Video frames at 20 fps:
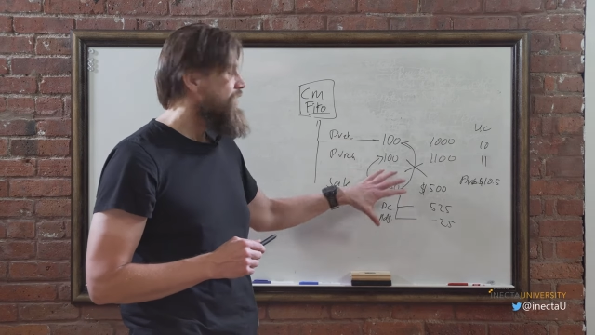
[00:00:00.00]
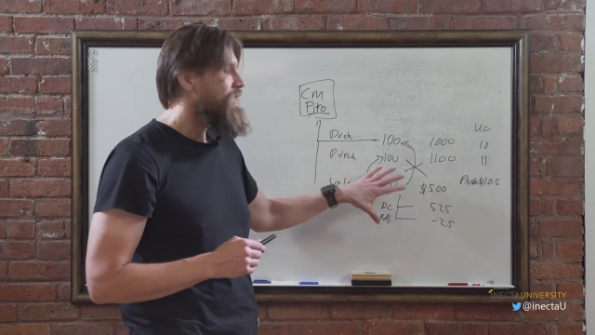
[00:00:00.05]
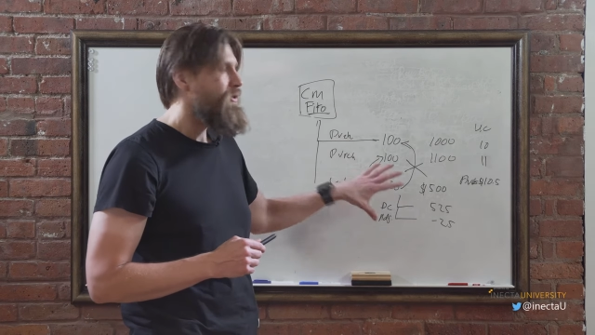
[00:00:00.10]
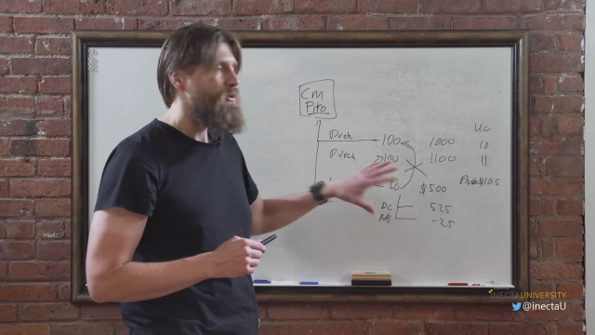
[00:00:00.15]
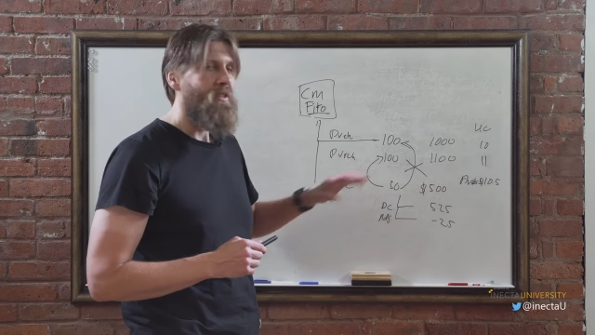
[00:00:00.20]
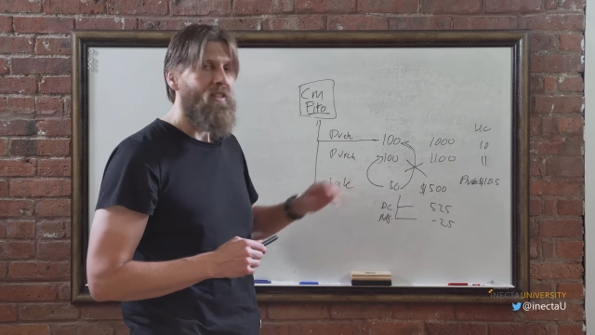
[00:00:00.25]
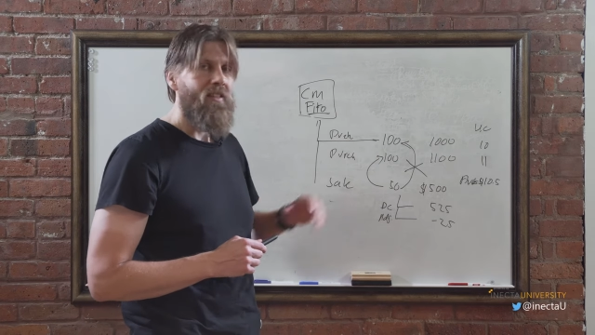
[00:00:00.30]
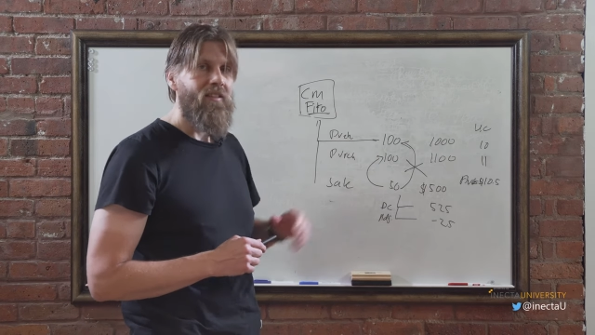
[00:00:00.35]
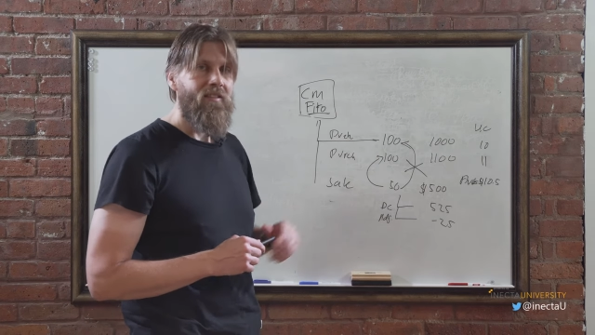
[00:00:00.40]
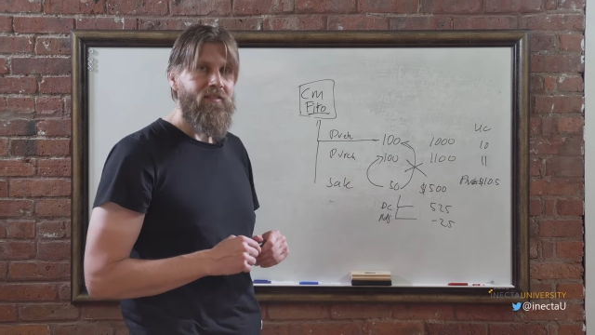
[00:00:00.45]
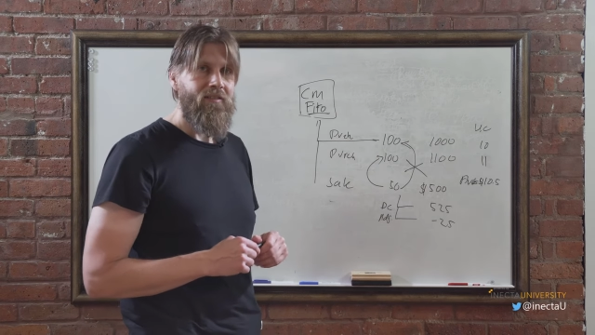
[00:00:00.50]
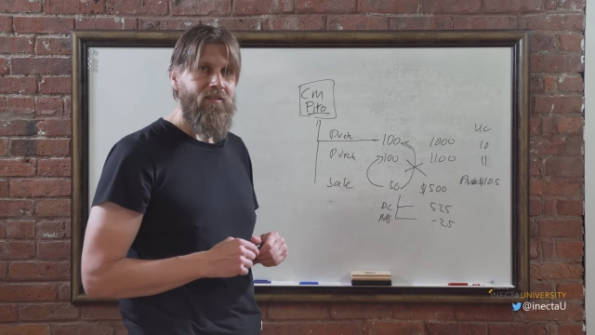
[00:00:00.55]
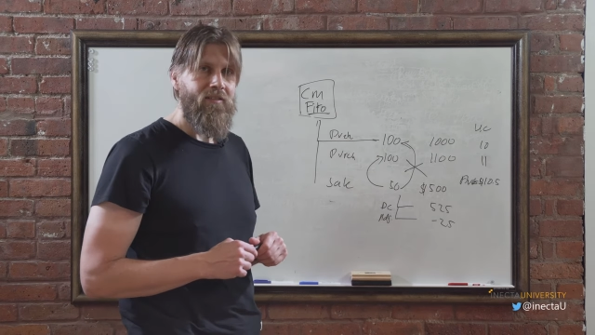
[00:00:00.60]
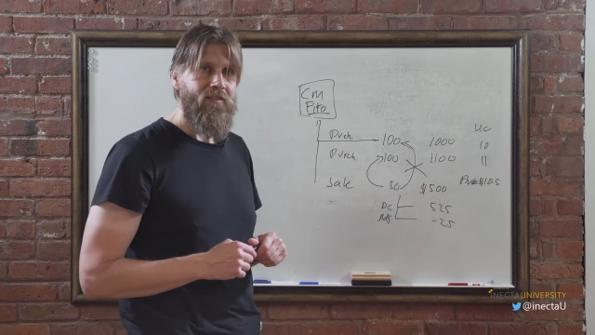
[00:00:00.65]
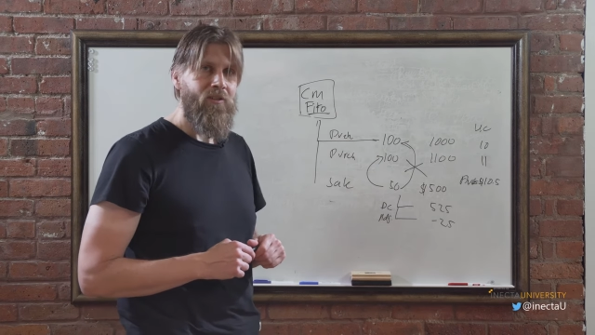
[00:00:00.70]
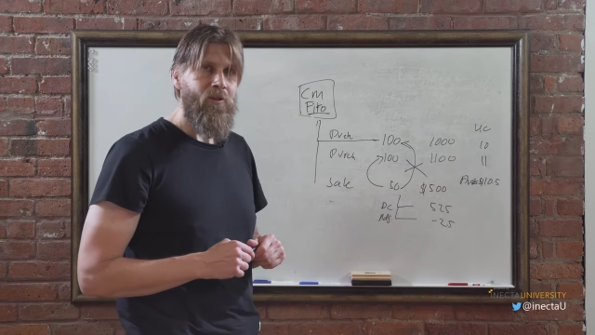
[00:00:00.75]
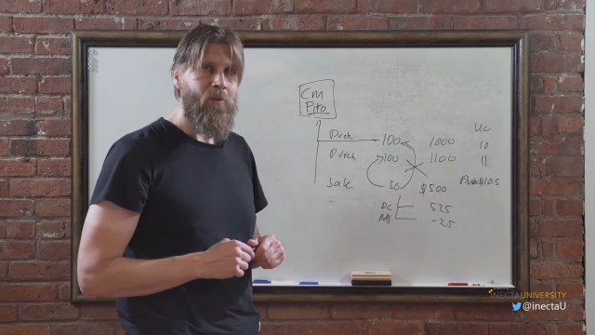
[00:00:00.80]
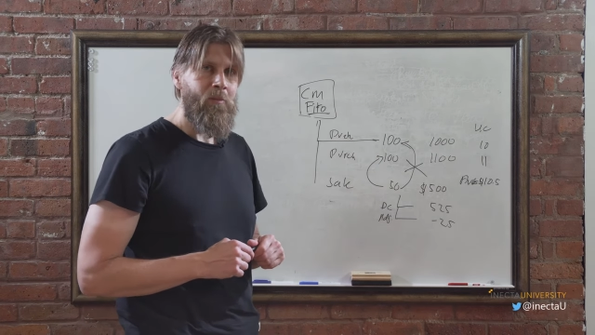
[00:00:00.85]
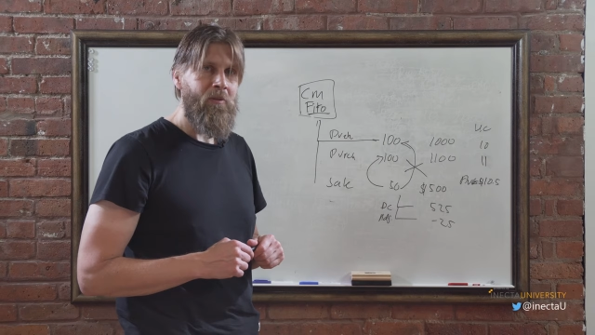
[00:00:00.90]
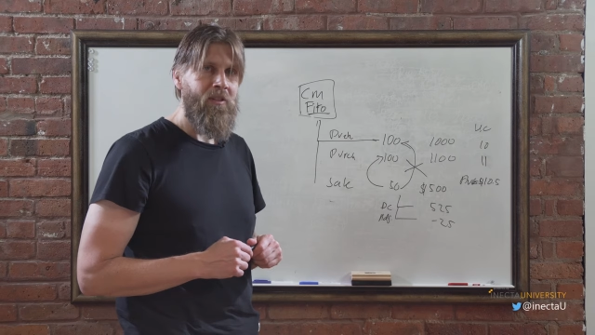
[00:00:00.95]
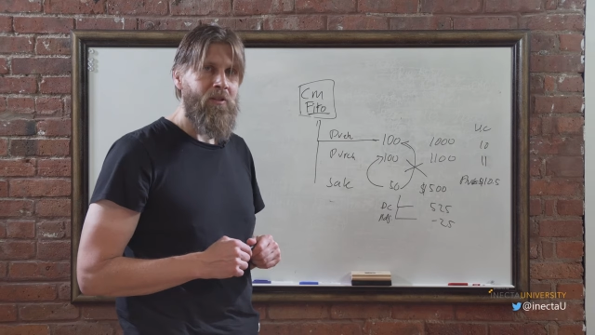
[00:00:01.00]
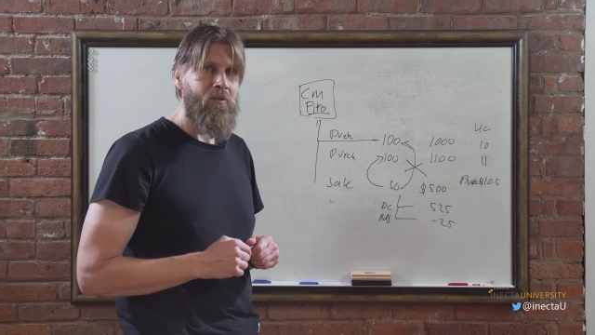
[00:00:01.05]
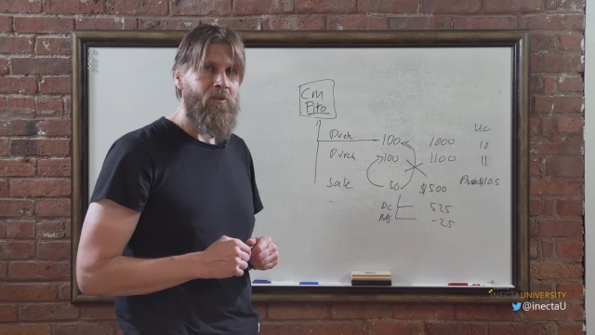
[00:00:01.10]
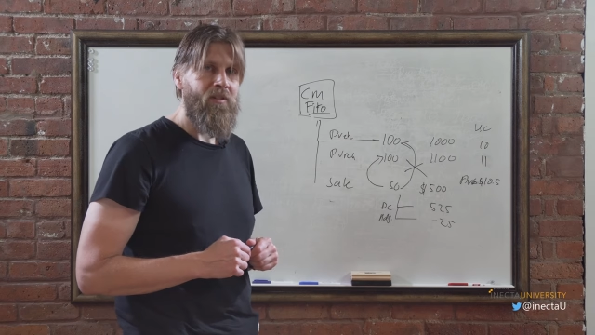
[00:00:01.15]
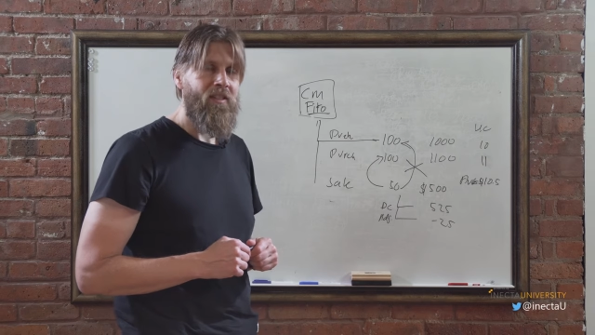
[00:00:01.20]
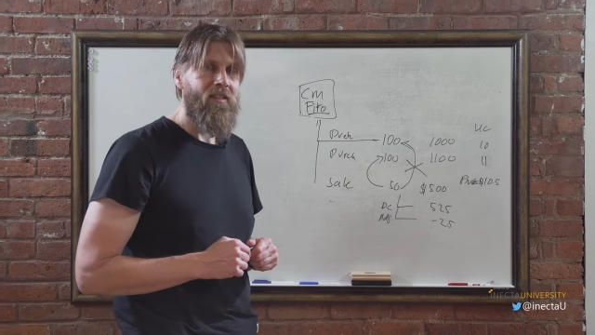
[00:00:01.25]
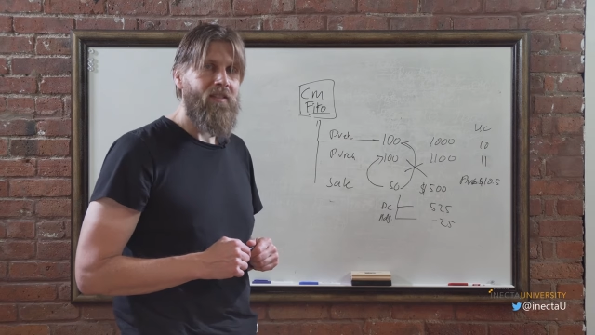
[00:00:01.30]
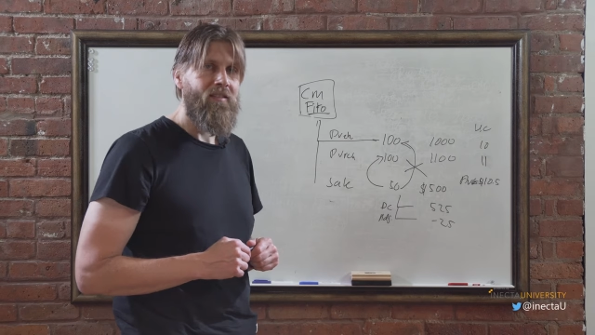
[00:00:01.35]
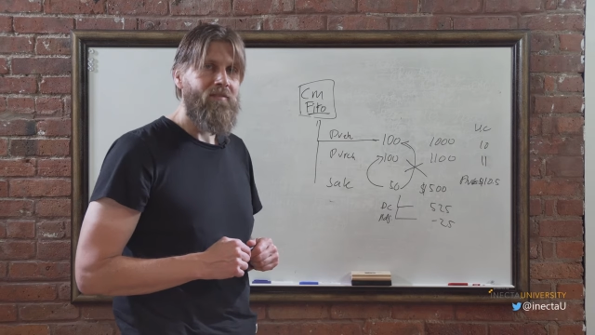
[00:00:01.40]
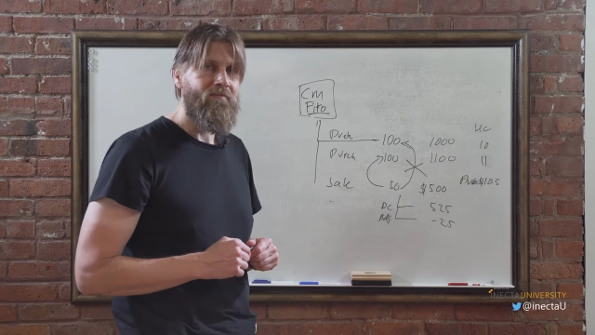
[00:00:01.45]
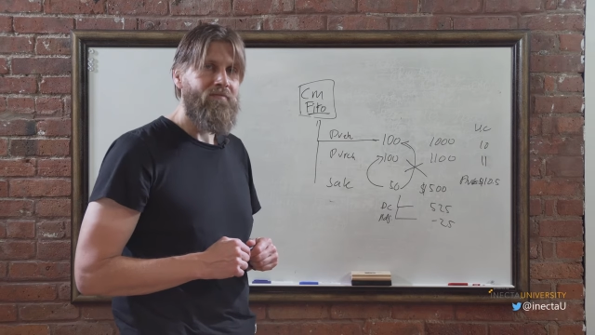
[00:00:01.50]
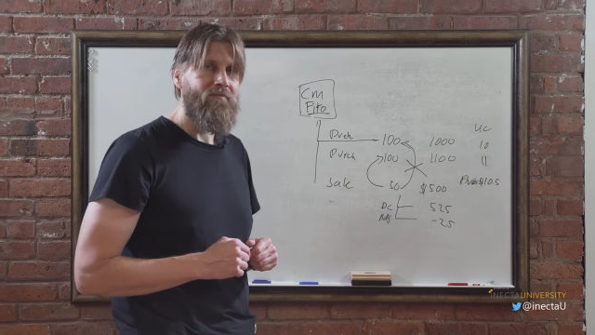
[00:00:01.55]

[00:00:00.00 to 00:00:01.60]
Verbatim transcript: interesting, super interesting.